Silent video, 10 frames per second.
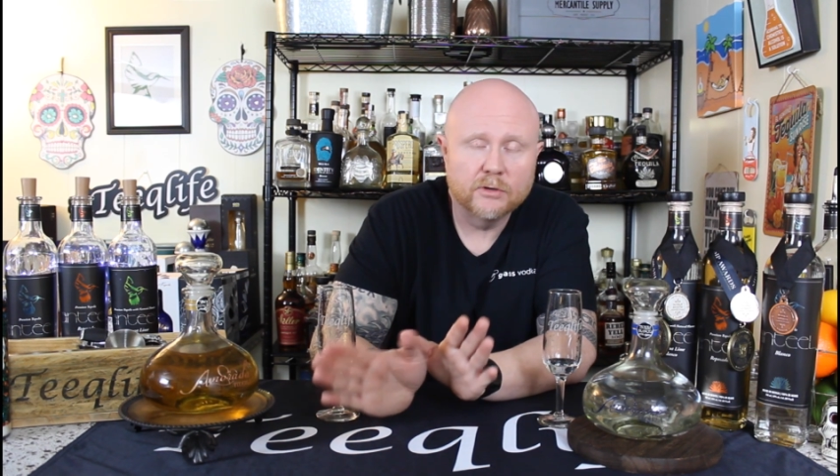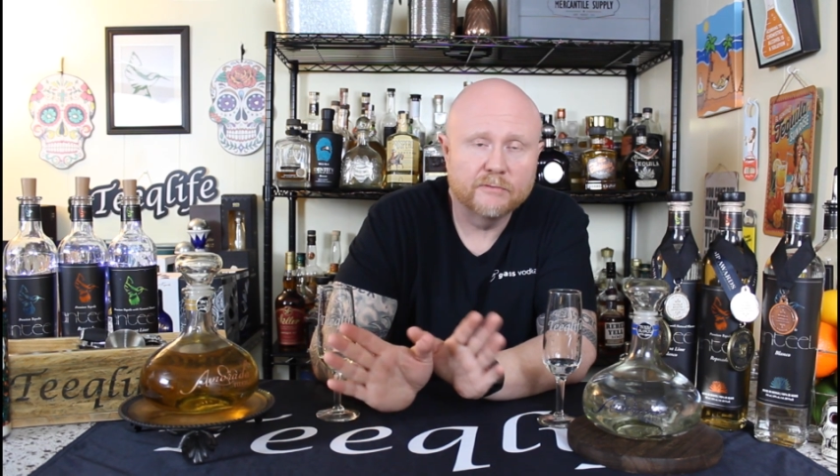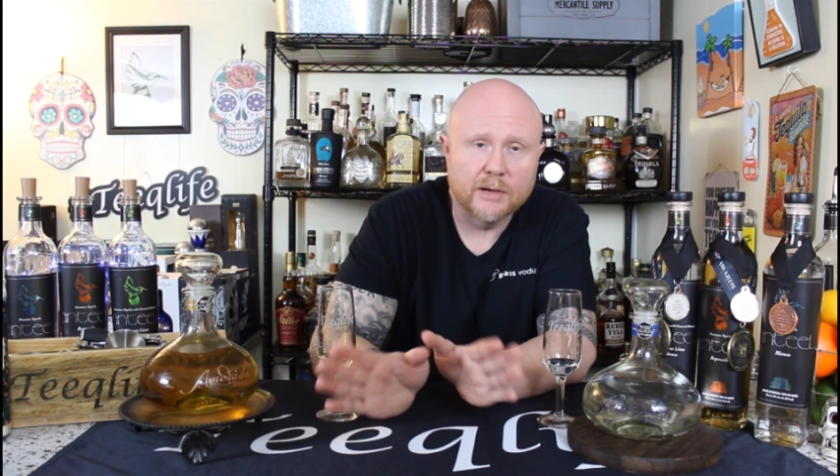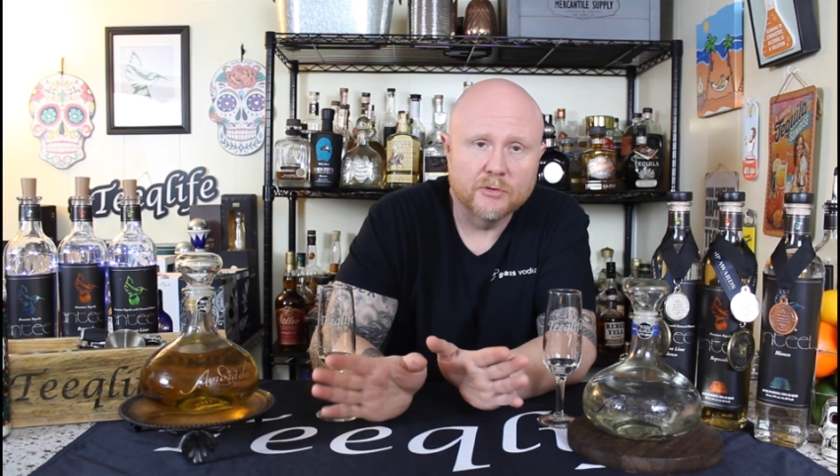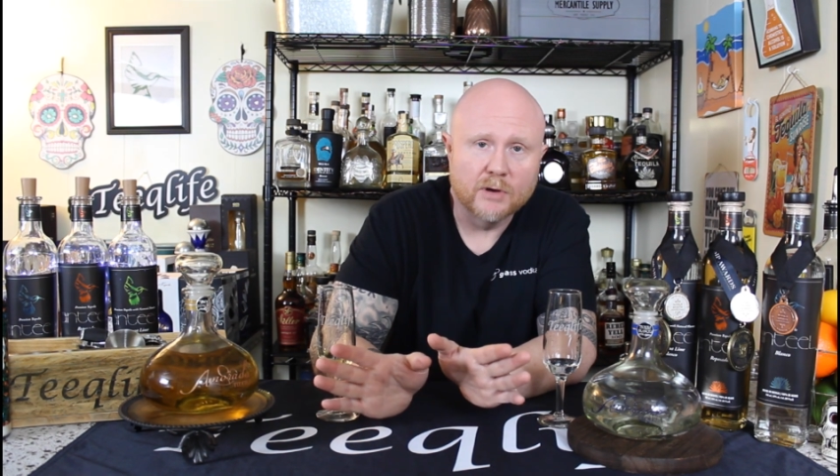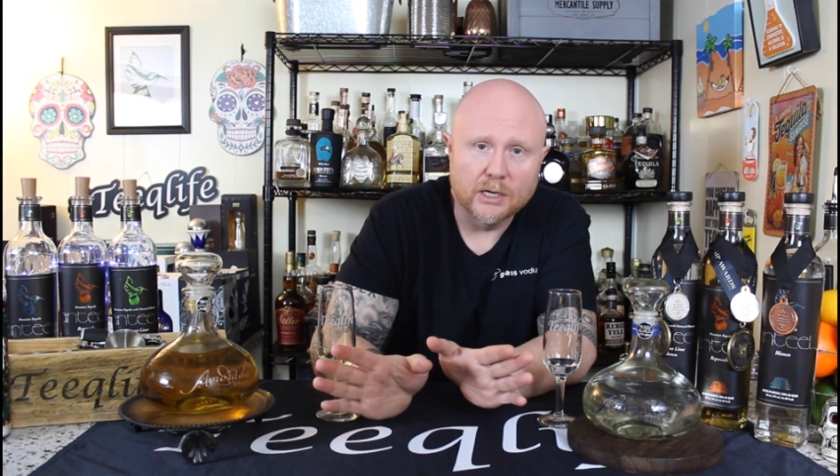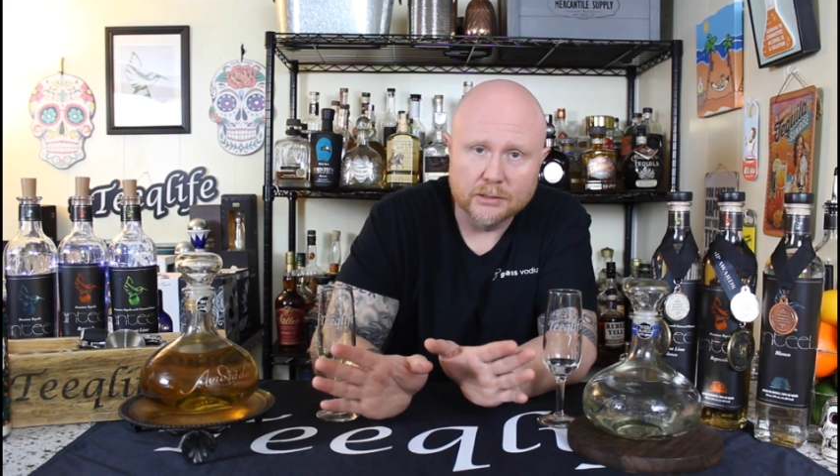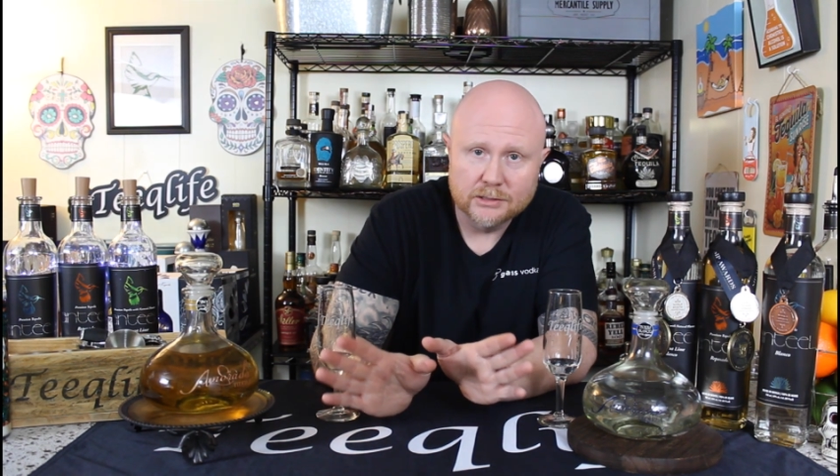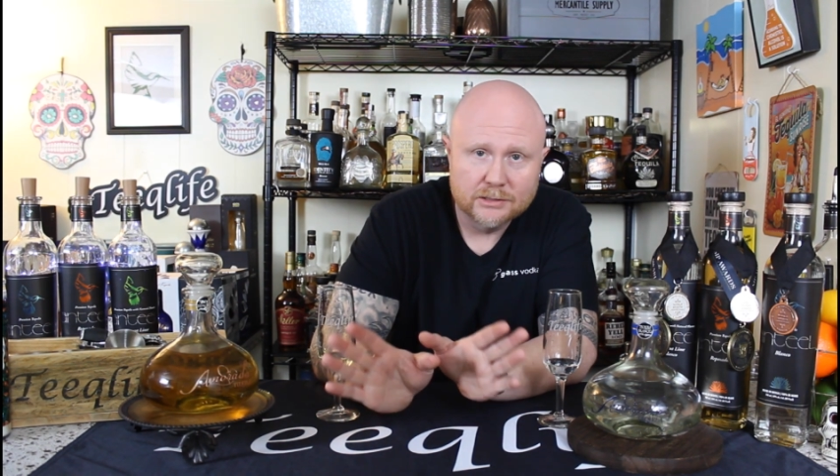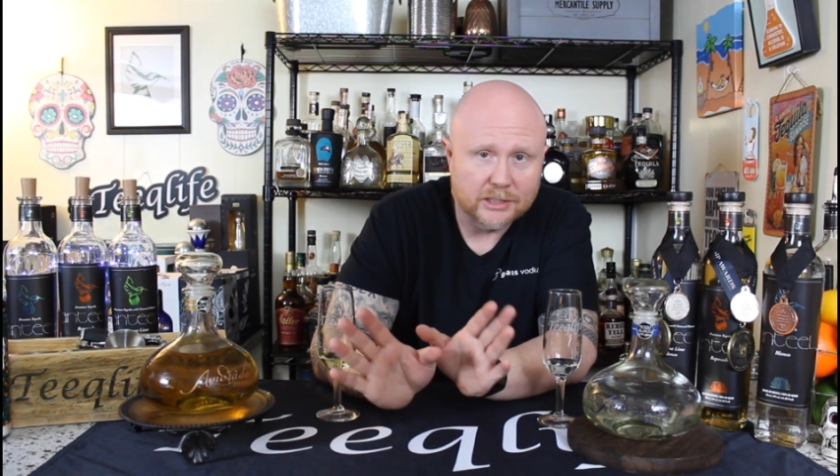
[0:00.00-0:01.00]
of
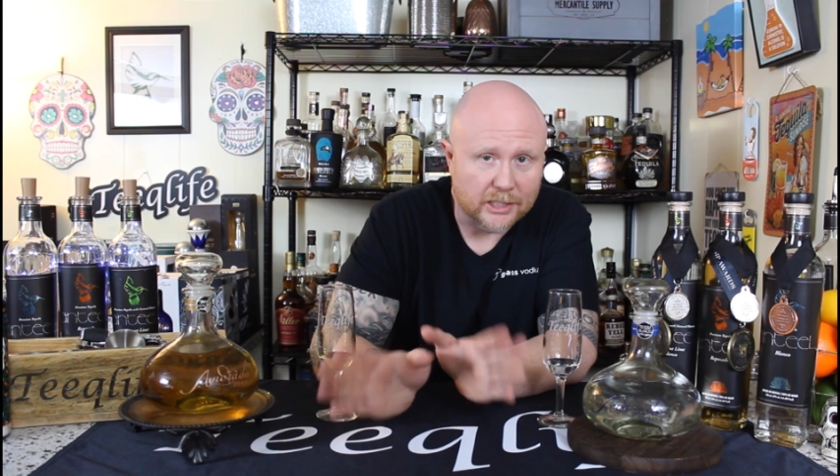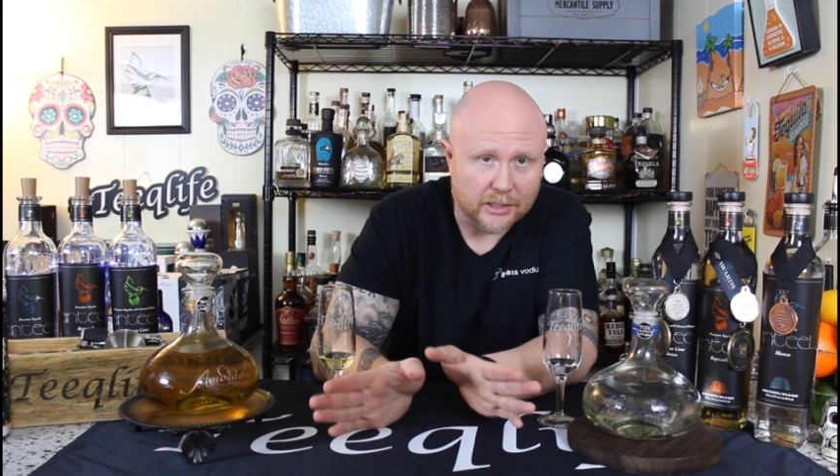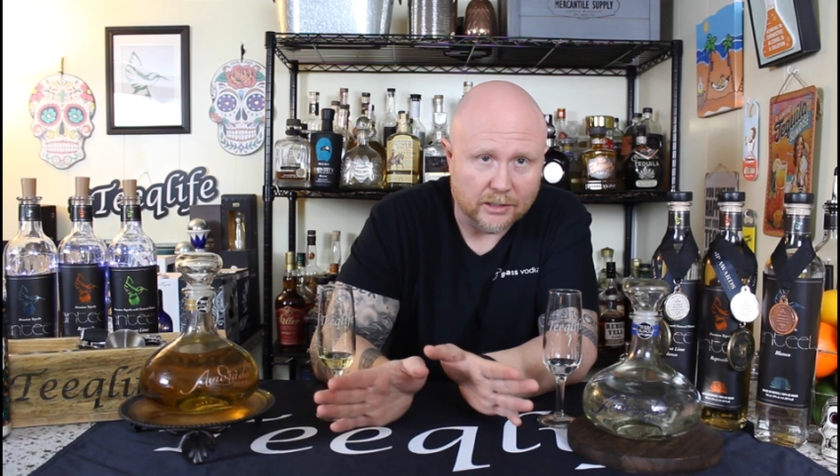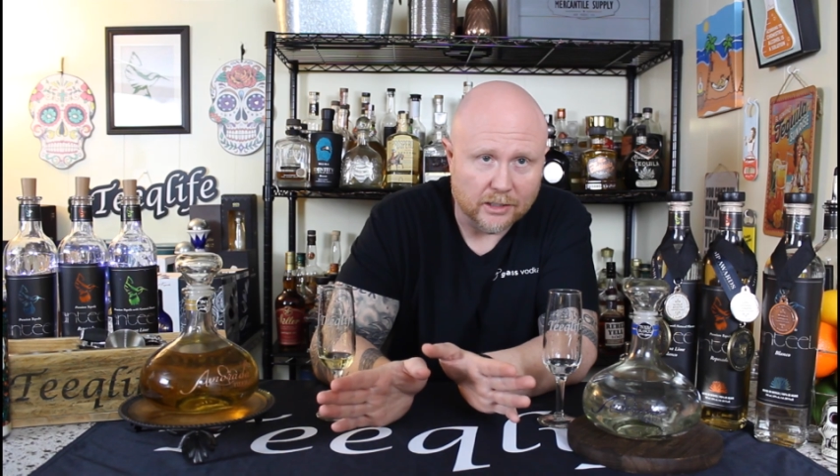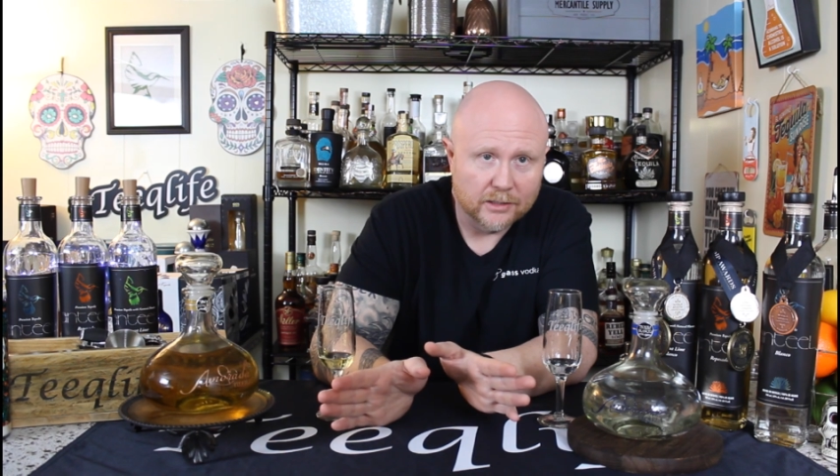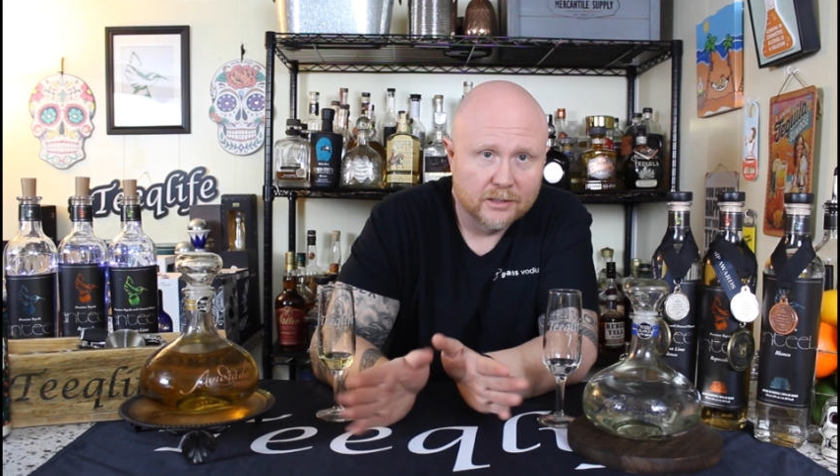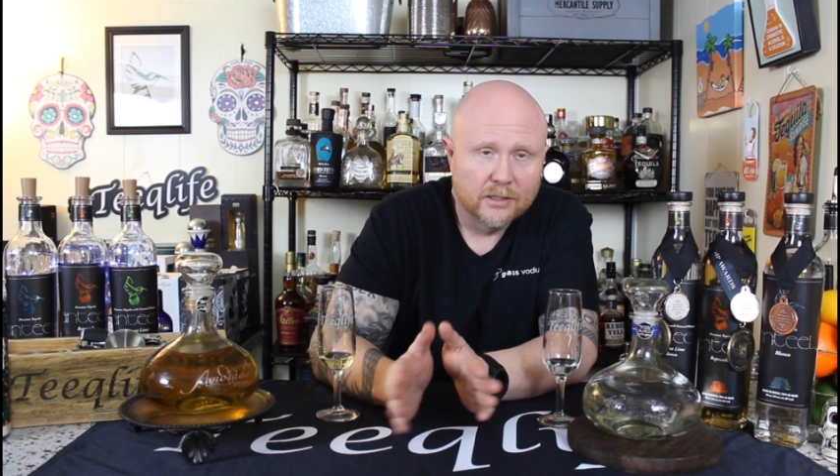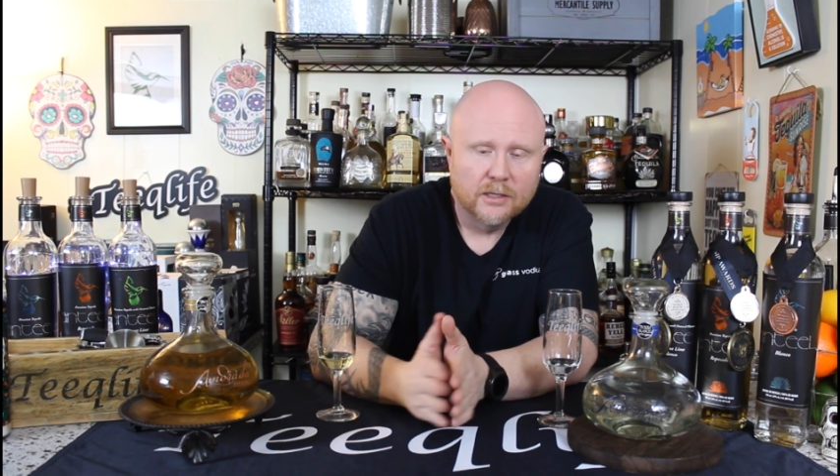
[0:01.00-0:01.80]
Amorada Tequila,